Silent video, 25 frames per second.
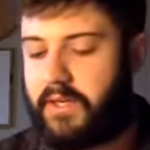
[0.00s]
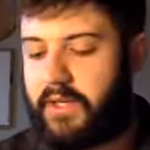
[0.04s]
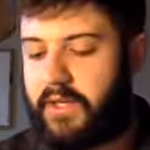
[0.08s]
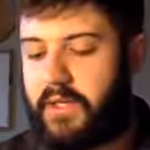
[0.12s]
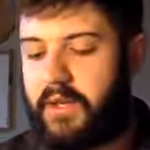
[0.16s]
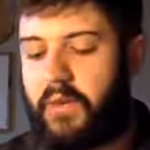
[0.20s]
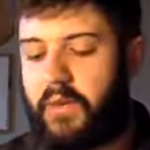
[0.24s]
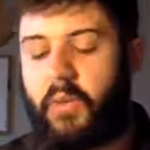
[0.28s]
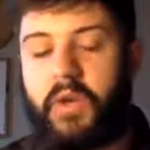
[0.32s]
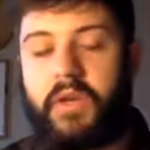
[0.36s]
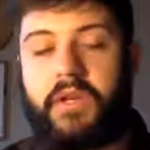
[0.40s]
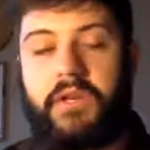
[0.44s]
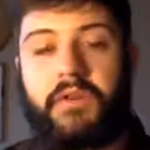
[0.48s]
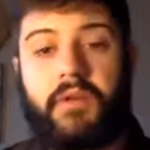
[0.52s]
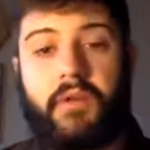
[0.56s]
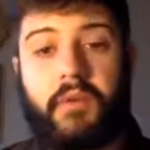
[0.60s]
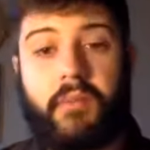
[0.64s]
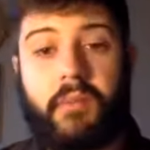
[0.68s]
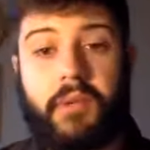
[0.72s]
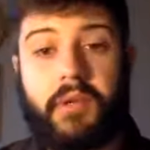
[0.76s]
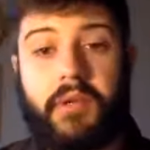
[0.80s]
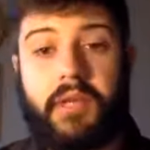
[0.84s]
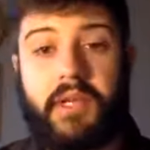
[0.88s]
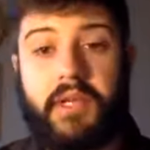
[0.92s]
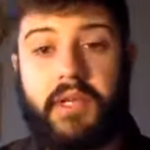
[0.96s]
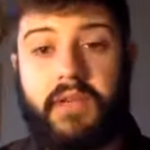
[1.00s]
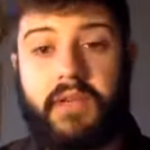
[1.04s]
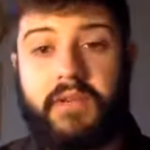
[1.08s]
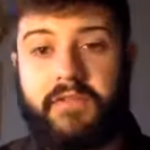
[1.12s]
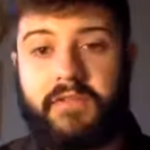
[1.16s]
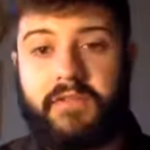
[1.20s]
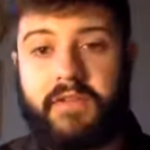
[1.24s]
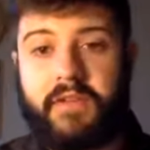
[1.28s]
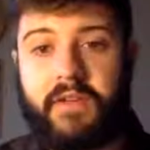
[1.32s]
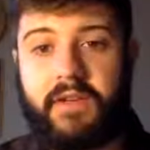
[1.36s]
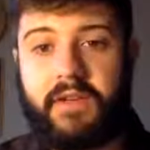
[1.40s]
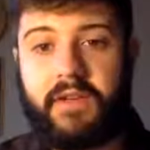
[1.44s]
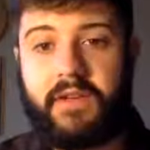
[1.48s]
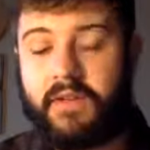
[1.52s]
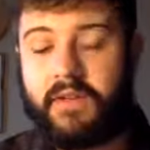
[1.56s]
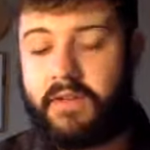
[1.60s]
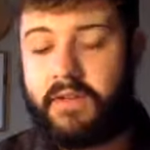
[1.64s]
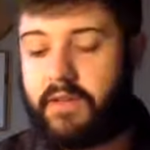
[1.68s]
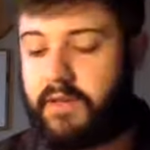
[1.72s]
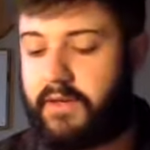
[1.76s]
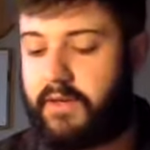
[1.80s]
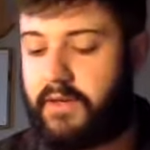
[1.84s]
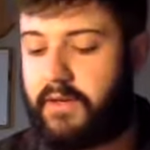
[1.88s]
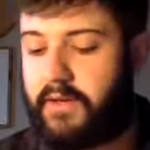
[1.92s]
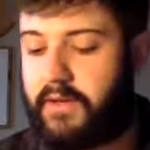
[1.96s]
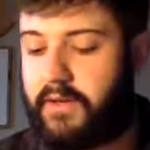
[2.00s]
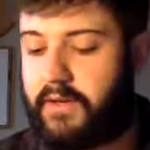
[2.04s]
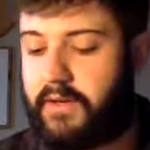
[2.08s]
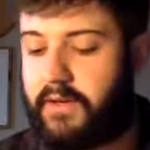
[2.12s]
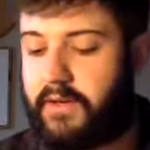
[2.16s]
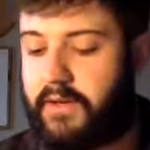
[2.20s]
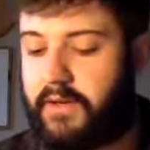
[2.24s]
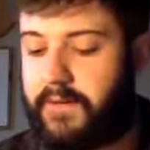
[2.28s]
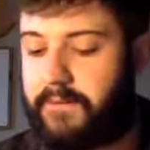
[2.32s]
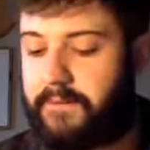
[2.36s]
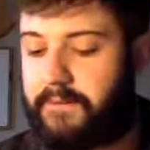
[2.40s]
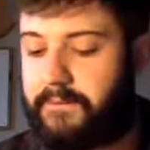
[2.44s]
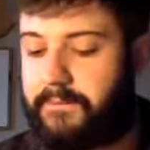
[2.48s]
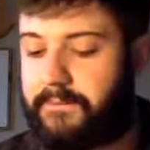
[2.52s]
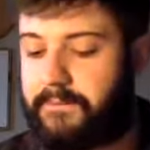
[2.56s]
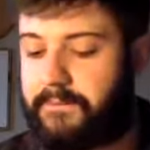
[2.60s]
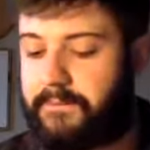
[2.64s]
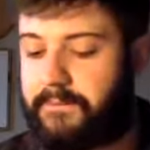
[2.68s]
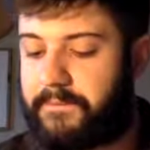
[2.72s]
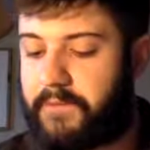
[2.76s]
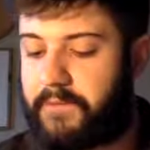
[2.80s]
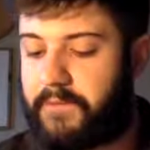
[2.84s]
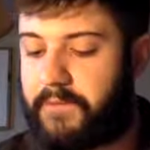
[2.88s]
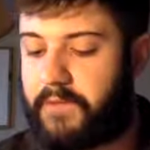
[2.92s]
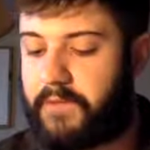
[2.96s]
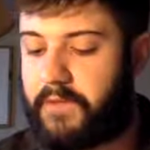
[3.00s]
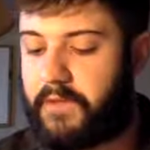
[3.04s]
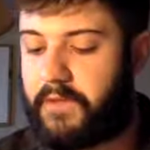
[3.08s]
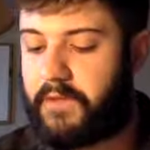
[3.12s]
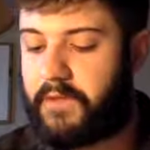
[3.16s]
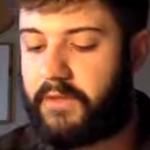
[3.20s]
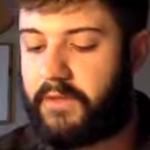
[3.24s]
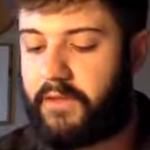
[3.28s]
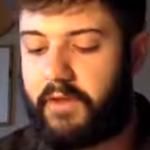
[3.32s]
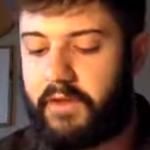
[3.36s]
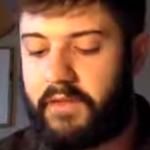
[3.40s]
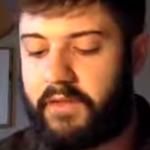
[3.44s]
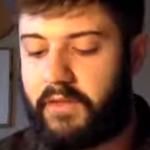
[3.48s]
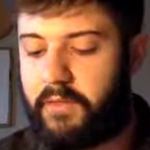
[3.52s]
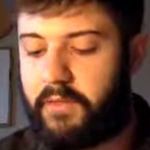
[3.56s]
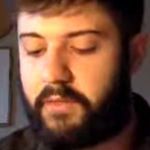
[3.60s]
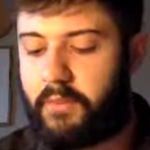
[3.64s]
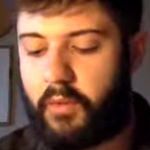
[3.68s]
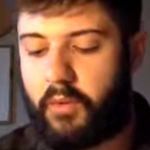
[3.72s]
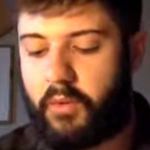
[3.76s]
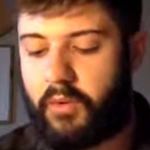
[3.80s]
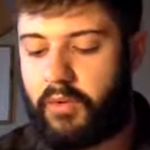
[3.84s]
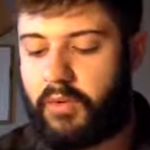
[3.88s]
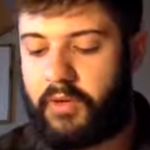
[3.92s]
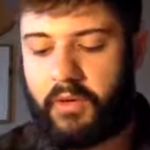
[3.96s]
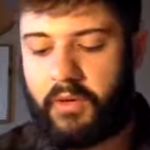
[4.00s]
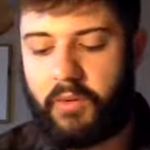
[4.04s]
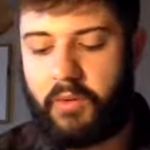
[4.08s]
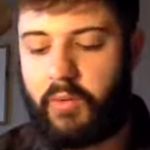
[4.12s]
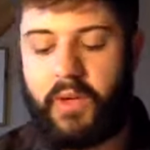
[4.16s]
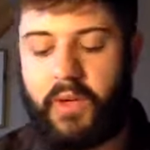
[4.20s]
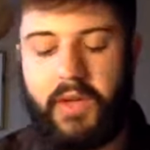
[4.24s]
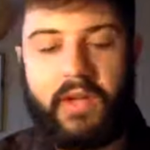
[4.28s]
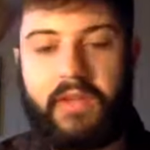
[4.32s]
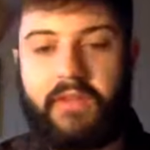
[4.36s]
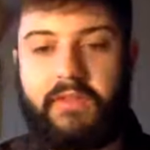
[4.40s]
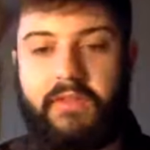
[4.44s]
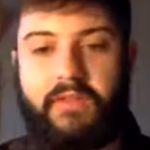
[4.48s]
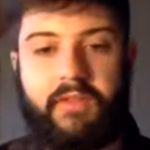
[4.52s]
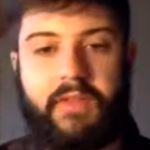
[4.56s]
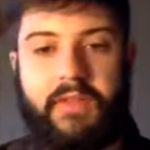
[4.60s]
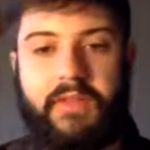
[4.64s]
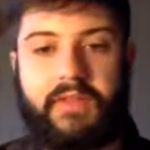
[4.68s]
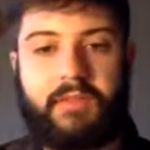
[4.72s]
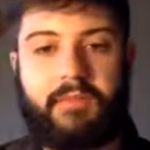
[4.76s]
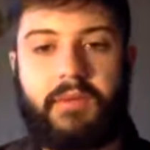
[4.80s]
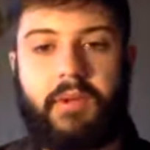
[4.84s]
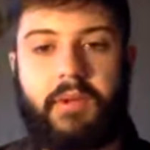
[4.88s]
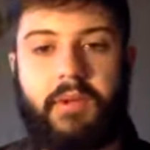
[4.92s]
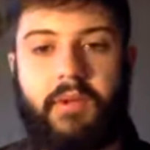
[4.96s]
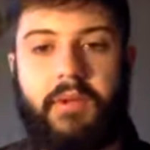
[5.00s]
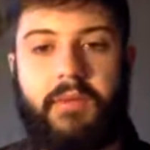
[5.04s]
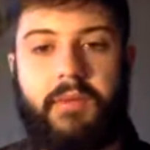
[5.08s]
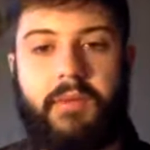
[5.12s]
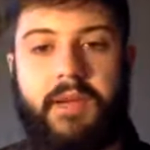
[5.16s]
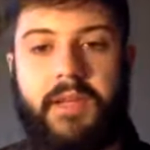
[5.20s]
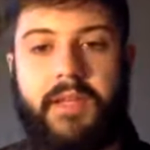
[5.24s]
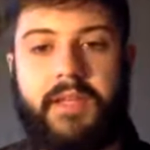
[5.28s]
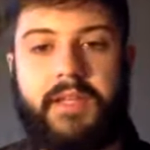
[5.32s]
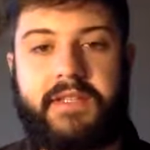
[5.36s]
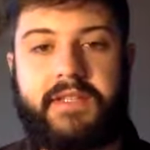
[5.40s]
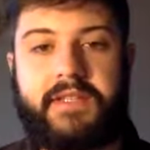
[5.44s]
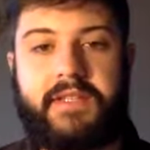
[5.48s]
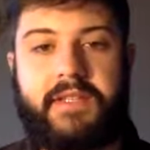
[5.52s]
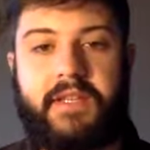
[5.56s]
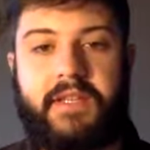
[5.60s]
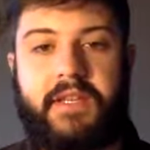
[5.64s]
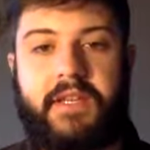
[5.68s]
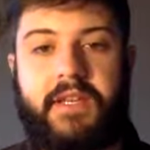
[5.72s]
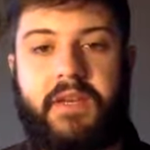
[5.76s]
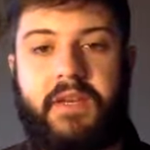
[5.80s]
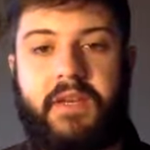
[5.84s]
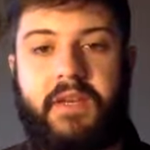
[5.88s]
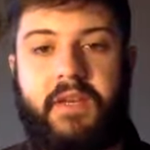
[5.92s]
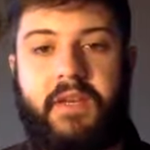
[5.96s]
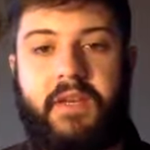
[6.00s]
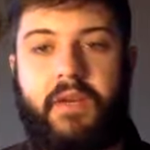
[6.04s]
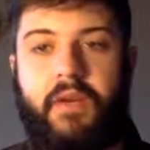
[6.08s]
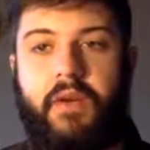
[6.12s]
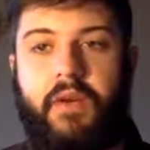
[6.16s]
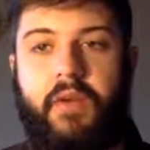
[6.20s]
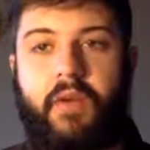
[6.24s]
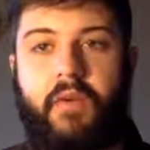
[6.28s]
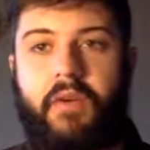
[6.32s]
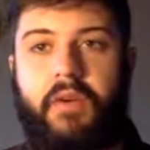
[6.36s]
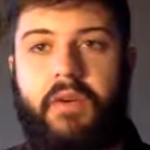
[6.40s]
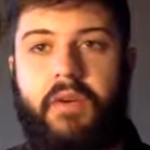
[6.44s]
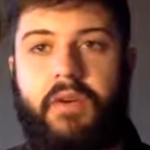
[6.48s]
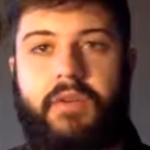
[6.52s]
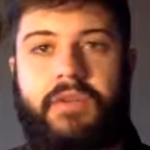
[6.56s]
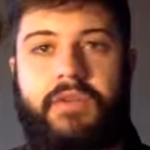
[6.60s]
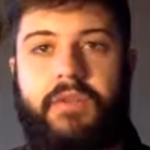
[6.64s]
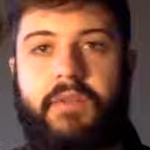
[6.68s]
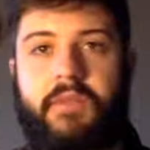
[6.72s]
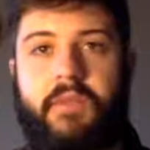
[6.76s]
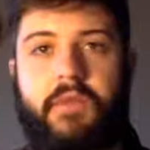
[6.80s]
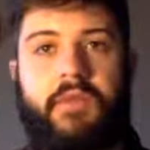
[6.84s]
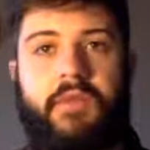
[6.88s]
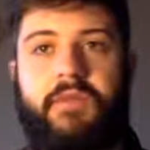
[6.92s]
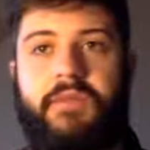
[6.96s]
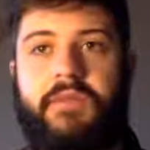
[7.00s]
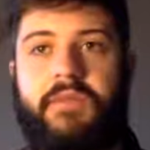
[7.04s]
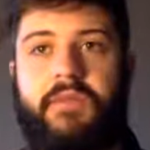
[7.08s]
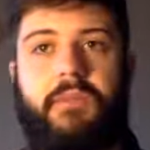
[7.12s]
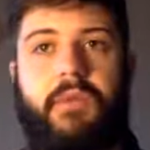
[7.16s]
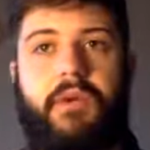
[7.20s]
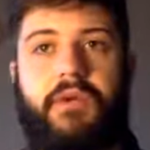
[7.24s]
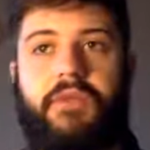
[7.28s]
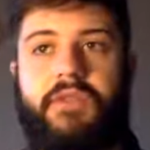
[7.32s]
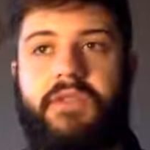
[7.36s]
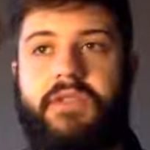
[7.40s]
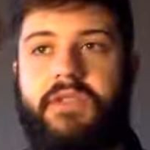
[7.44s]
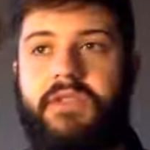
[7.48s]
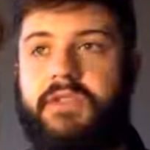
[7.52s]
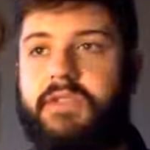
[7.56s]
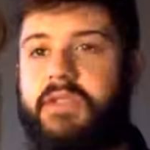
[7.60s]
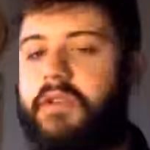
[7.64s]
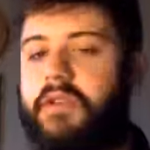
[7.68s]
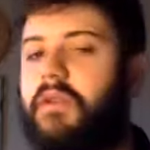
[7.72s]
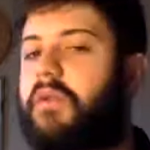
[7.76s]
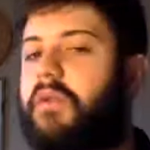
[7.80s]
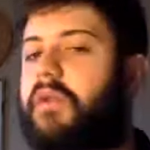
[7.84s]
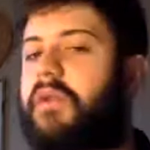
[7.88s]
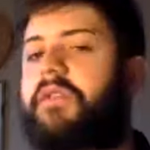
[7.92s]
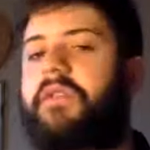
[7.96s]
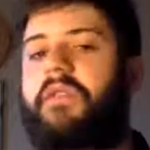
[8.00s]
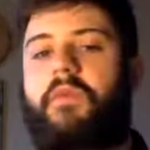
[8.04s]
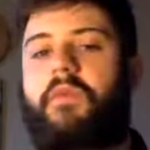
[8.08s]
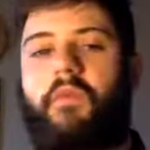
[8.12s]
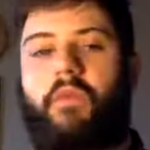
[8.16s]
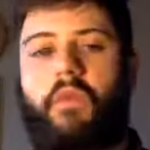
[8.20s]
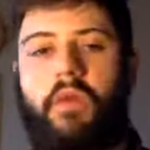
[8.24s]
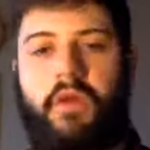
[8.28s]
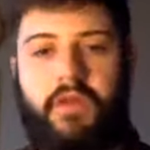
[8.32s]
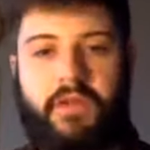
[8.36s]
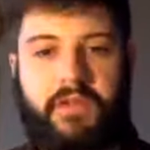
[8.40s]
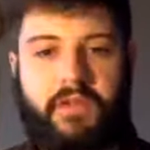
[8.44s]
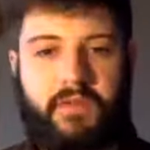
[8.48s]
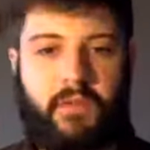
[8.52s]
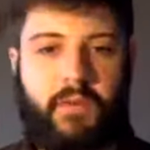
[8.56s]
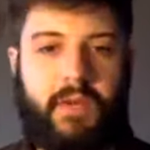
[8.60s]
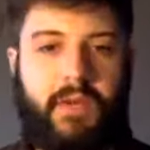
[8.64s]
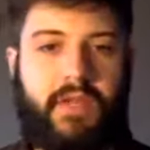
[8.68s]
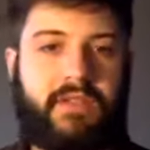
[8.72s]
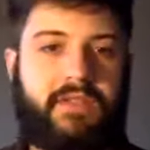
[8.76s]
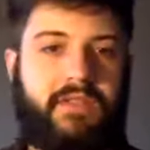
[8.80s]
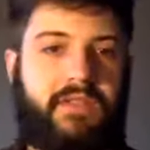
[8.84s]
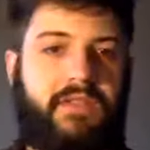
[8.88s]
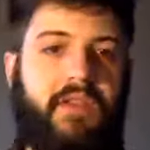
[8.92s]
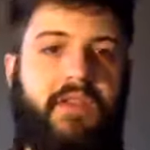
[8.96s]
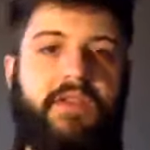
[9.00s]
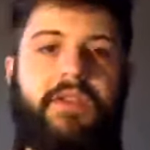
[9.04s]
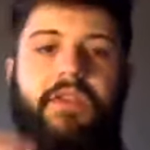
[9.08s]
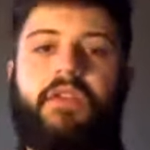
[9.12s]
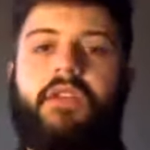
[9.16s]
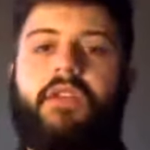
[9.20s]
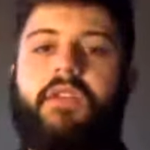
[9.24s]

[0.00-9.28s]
And when you don't believe, you're nothing more than a wave that's blown by the sea, or someone whose emotions are going from one way to the other.